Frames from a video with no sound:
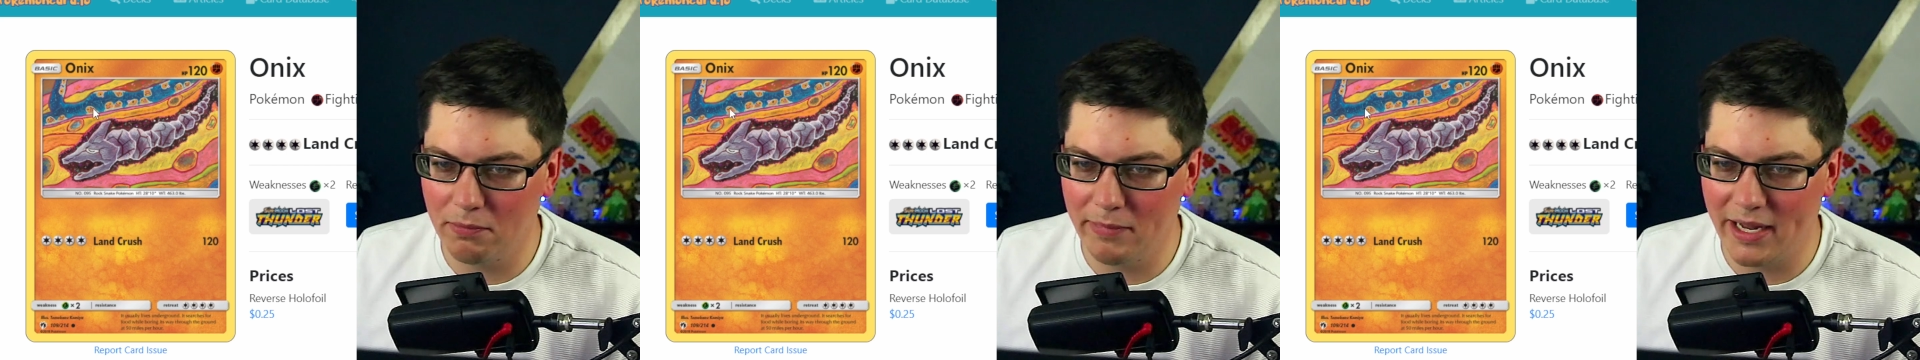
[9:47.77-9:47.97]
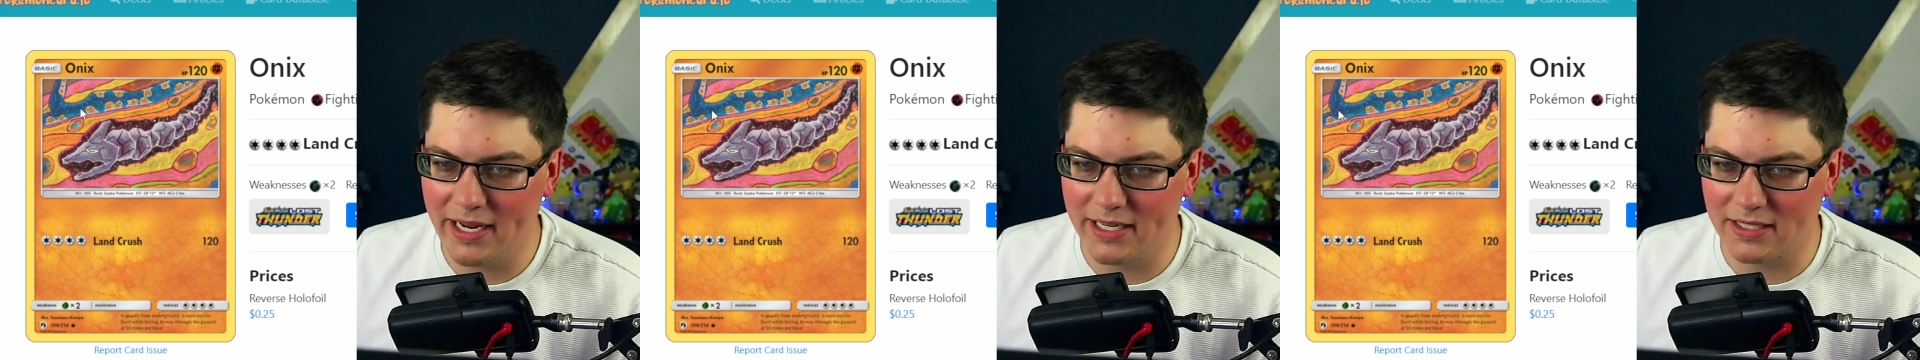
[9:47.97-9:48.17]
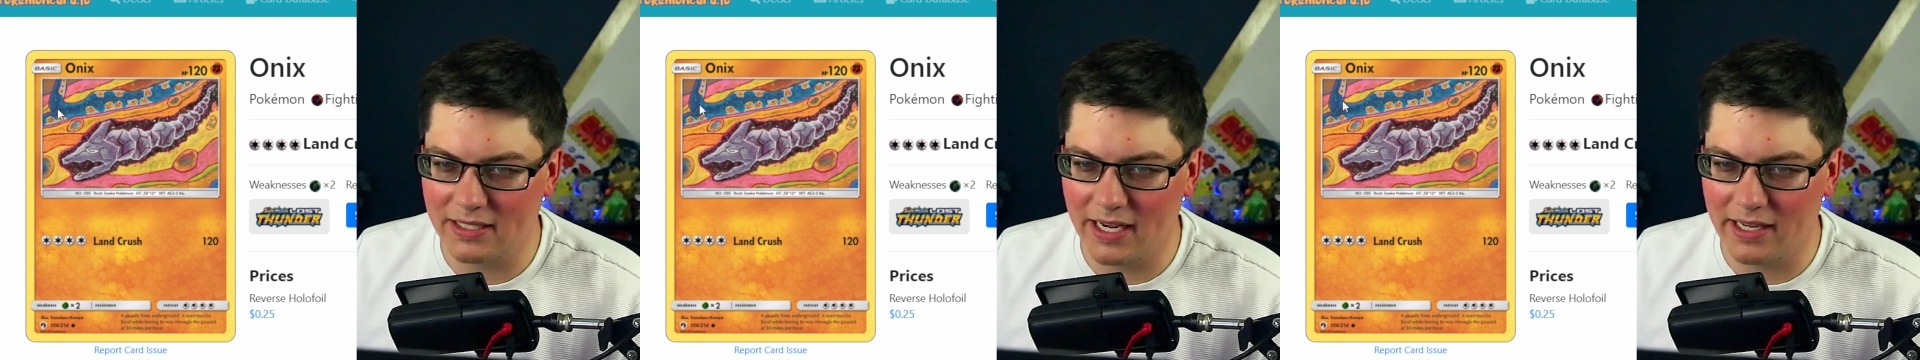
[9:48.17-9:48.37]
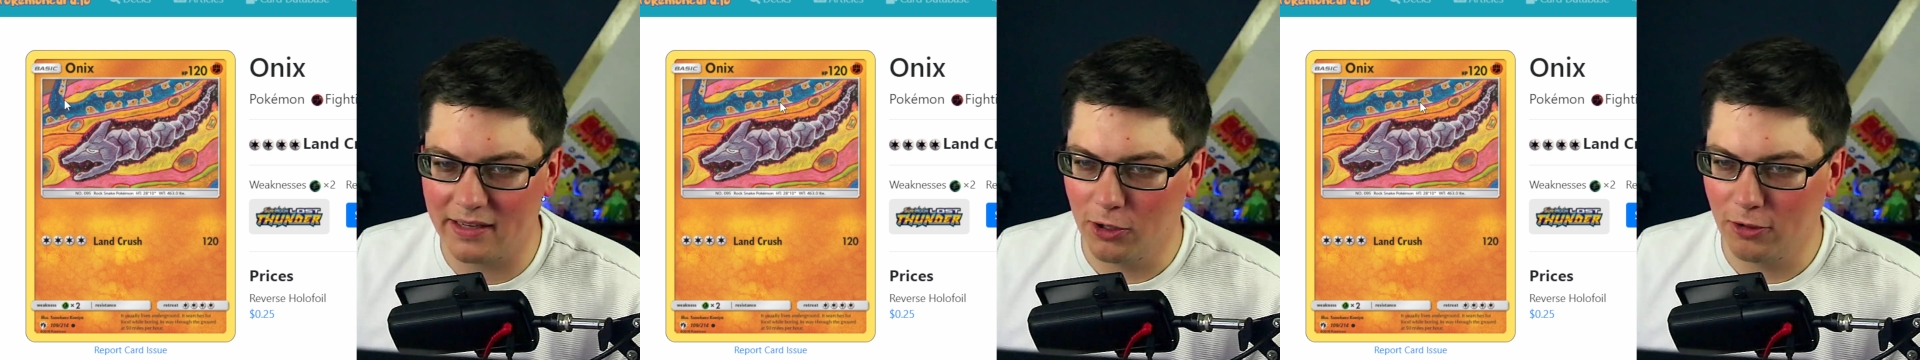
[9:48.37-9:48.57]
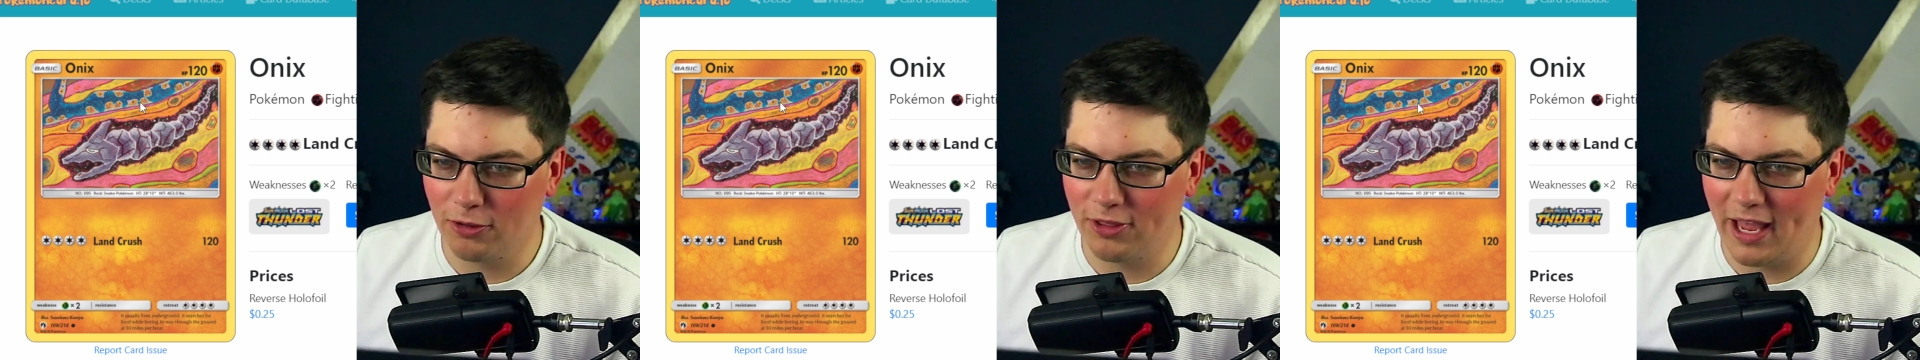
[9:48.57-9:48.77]
many. It's like
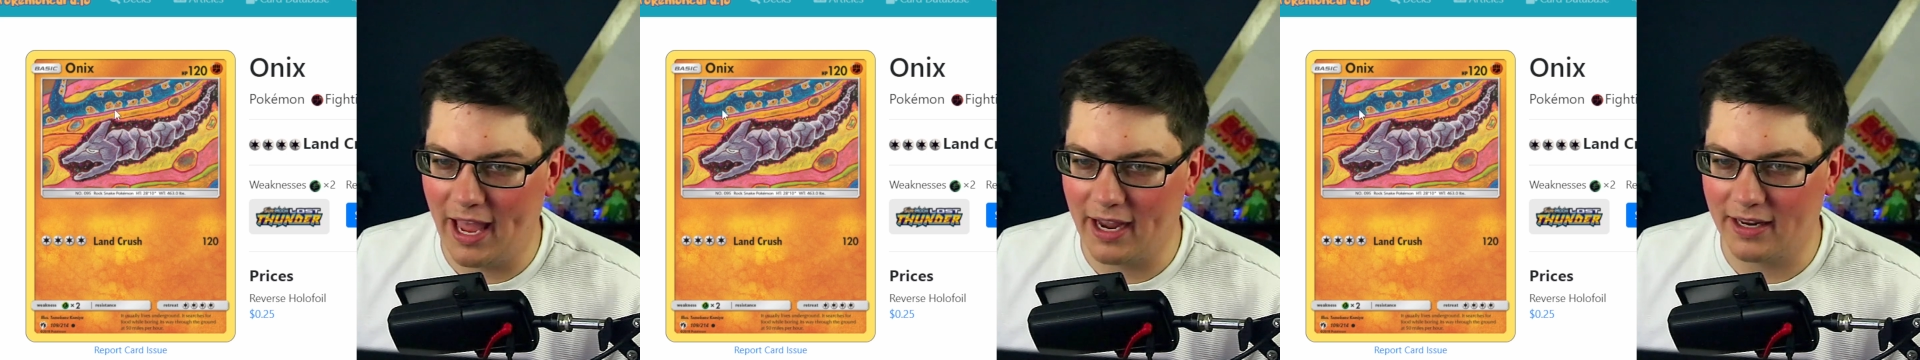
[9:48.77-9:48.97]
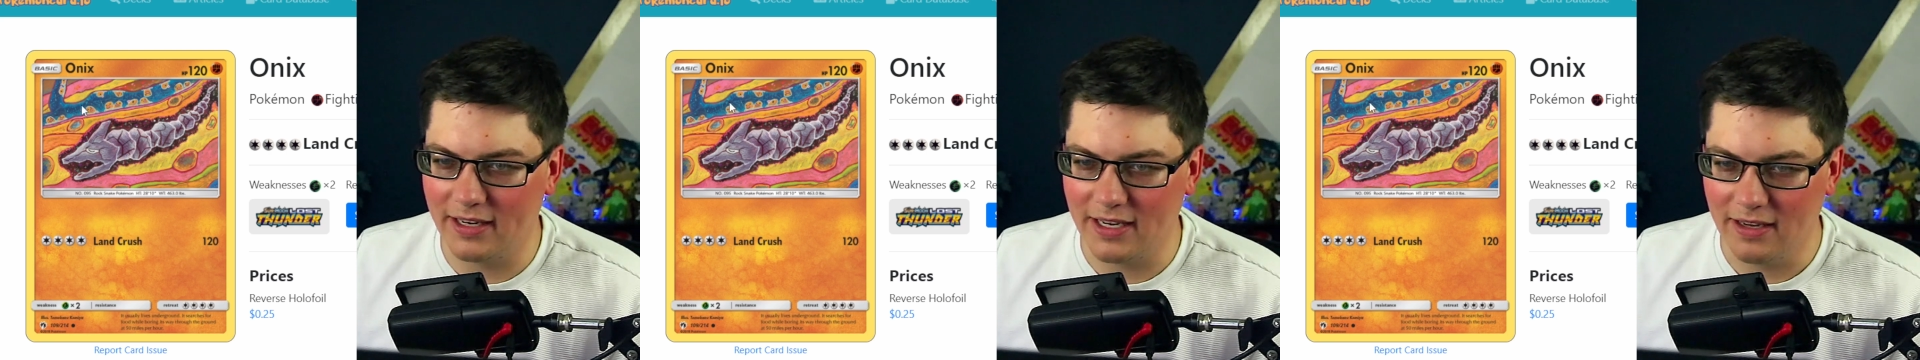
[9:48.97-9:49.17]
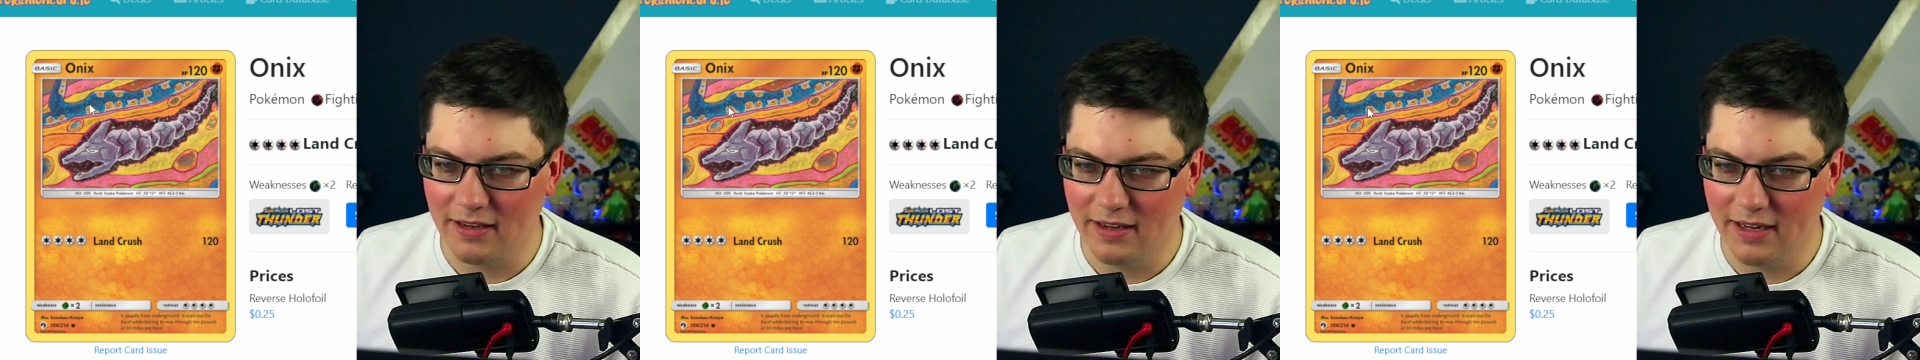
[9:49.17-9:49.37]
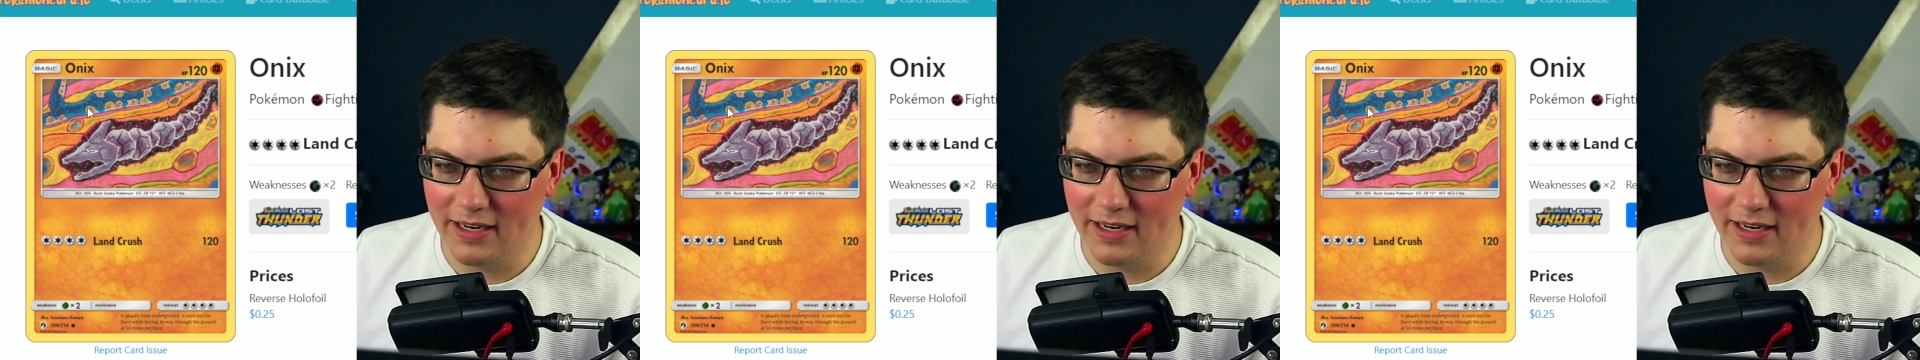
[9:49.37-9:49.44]
earth acne.